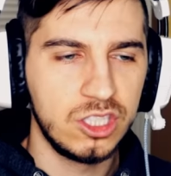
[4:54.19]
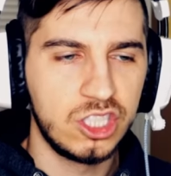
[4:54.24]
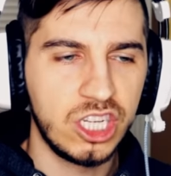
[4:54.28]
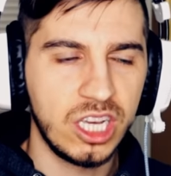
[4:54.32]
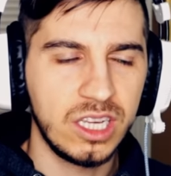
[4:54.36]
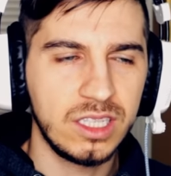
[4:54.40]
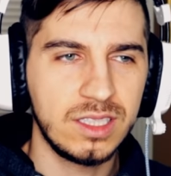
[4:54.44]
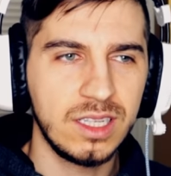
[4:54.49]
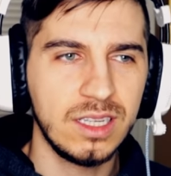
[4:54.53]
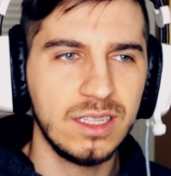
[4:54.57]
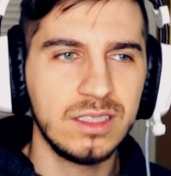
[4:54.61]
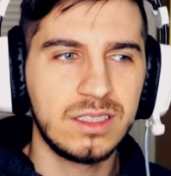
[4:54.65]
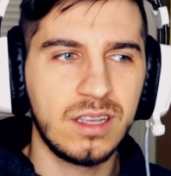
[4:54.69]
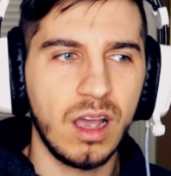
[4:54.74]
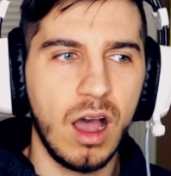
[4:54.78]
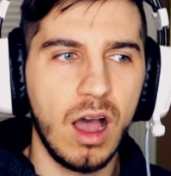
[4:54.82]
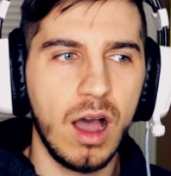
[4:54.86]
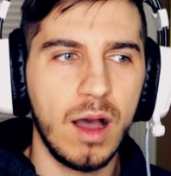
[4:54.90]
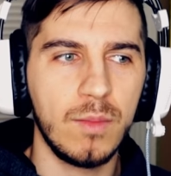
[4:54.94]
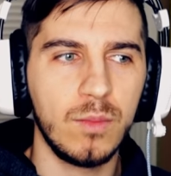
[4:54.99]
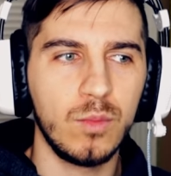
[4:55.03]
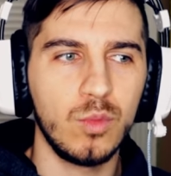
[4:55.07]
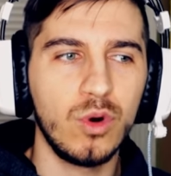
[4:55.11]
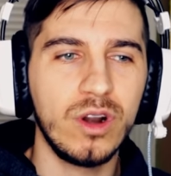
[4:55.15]
Jess and
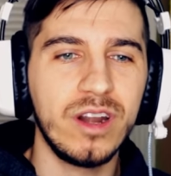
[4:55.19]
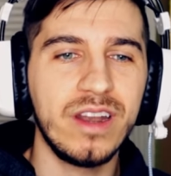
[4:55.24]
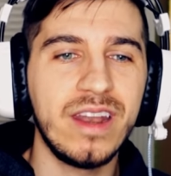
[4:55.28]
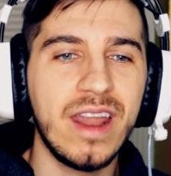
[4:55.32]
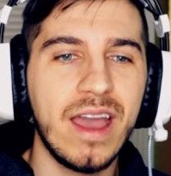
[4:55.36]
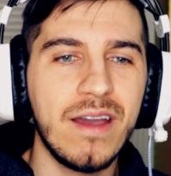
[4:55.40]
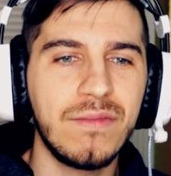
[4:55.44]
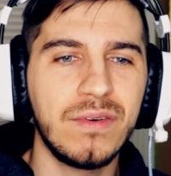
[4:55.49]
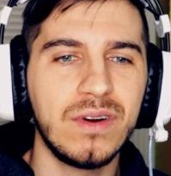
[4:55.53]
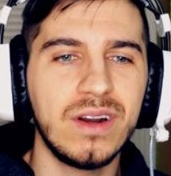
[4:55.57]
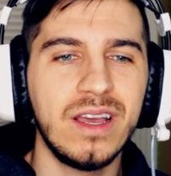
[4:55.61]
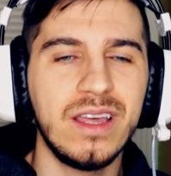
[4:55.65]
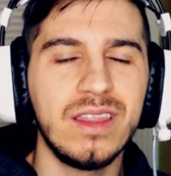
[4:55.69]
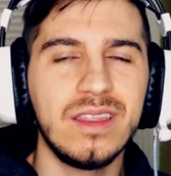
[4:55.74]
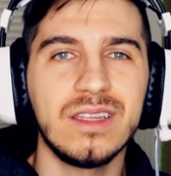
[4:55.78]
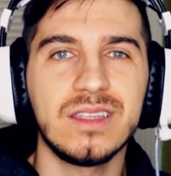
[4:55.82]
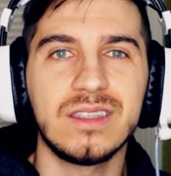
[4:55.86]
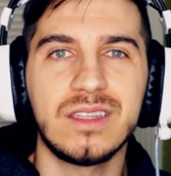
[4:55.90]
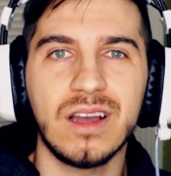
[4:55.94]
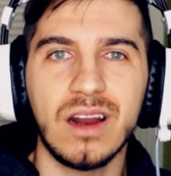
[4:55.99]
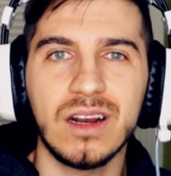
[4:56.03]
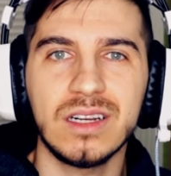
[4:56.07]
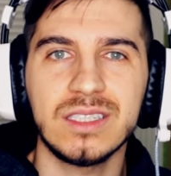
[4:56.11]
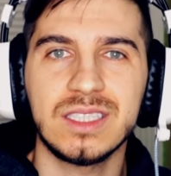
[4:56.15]
Tom were never in the
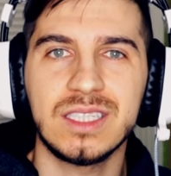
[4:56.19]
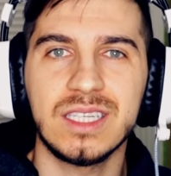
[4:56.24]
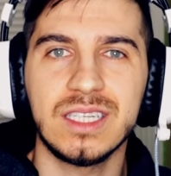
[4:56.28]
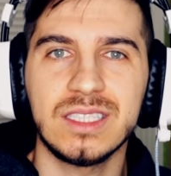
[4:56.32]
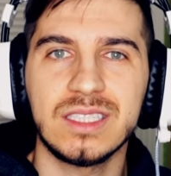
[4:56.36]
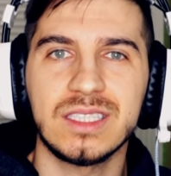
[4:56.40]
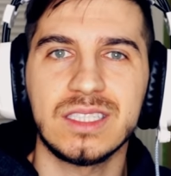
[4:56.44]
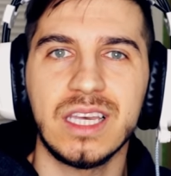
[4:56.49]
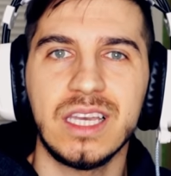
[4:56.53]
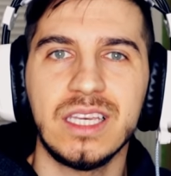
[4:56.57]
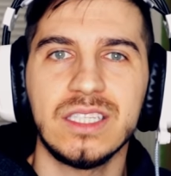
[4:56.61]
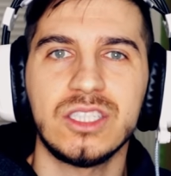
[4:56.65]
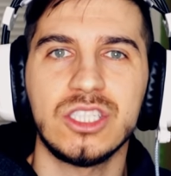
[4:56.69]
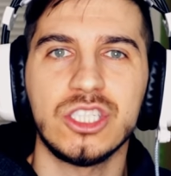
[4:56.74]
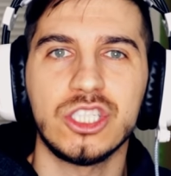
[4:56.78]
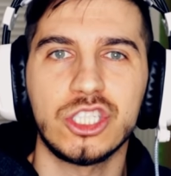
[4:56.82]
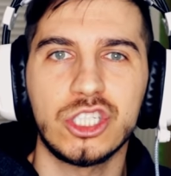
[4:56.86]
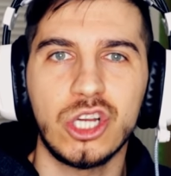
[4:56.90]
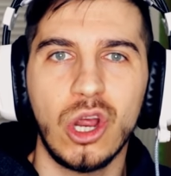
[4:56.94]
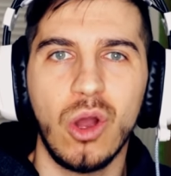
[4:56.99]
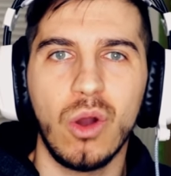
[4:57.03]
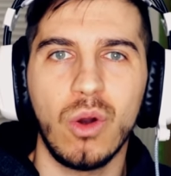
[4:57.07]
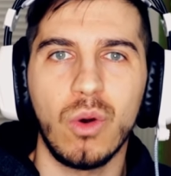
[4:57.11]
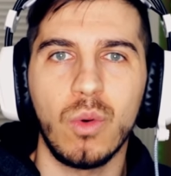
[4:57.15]
Darcey and Stacey
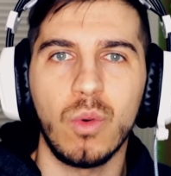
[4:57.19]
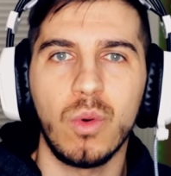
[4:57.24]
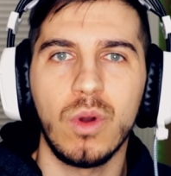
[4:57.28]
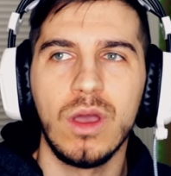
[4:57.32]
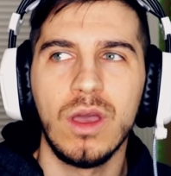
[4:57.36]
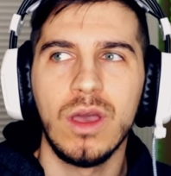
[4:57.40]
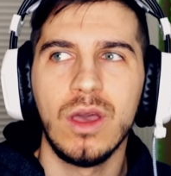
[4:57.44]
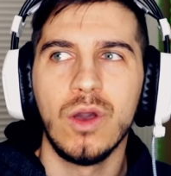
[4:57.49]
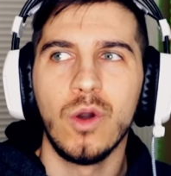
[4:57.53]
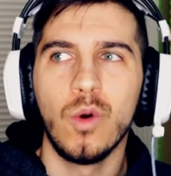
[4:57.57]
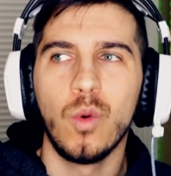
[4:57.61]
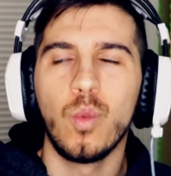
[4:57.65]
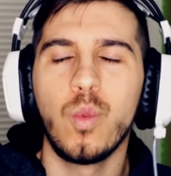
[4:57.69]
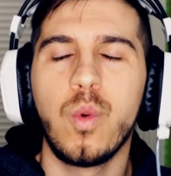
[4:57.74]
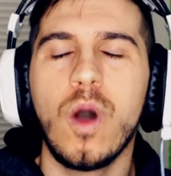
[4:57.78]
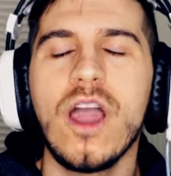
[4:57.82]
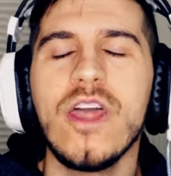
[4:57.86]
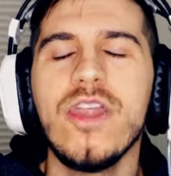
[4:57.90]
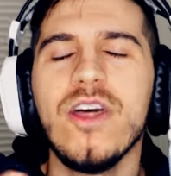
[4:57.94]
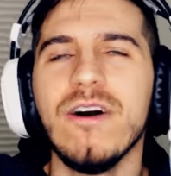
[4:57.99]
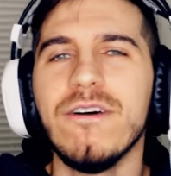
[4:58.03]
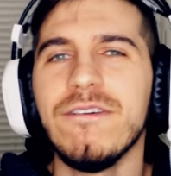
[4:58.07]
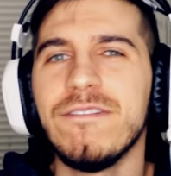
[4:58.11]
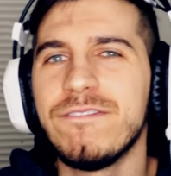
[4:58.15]
show.
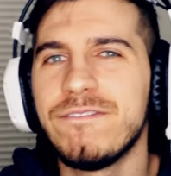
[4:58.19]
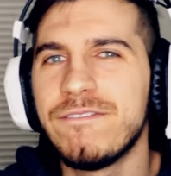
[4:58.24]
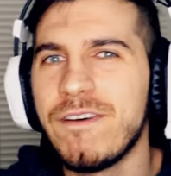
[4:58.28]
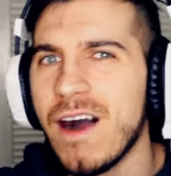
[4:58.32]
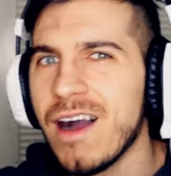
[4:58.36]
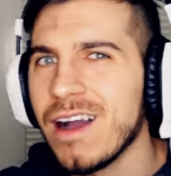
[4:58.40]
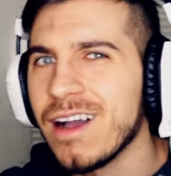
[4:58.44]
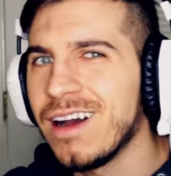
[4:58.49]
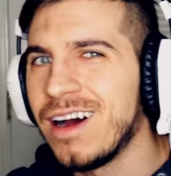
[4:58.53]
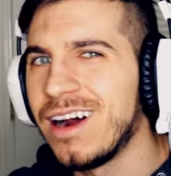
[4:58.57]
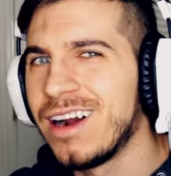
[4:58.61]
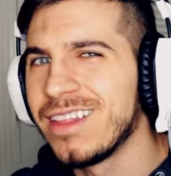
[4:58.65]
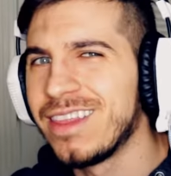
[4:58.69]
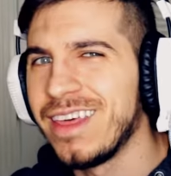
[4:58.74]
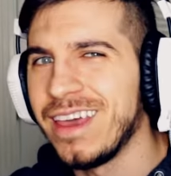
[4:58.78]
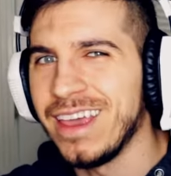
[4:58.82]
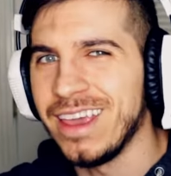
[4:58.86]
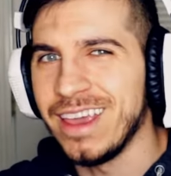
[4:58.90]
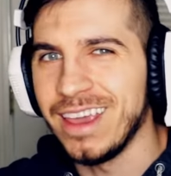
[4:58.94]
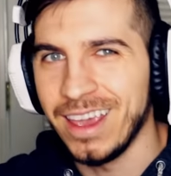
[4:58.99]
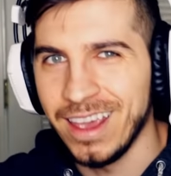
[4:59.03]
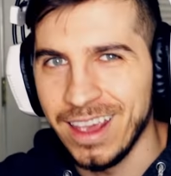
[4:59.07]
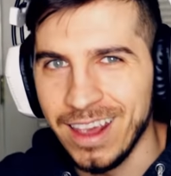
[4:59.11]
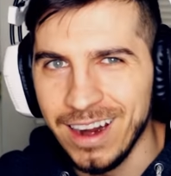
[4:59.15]
Why the fuck are
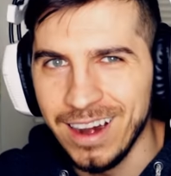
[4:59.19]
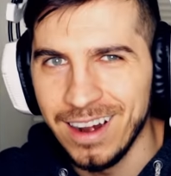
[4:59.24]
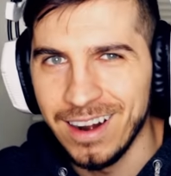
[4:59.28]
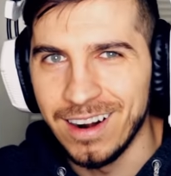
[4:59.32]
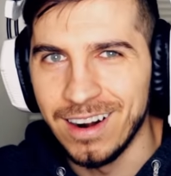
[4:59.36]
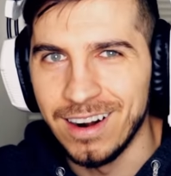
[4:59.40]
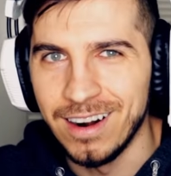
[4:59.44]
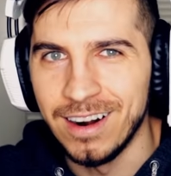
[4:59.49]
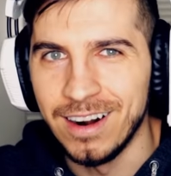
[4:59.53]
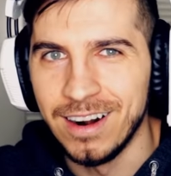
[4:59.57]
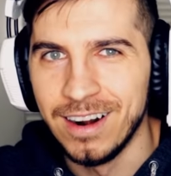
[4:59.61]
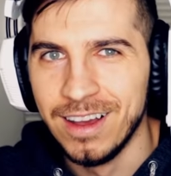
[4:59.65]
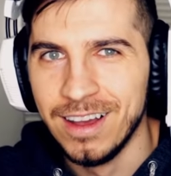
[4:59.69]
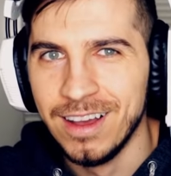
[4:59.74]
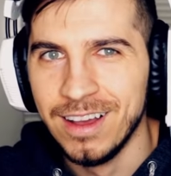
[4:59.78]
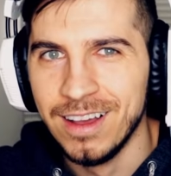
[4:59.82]
they here?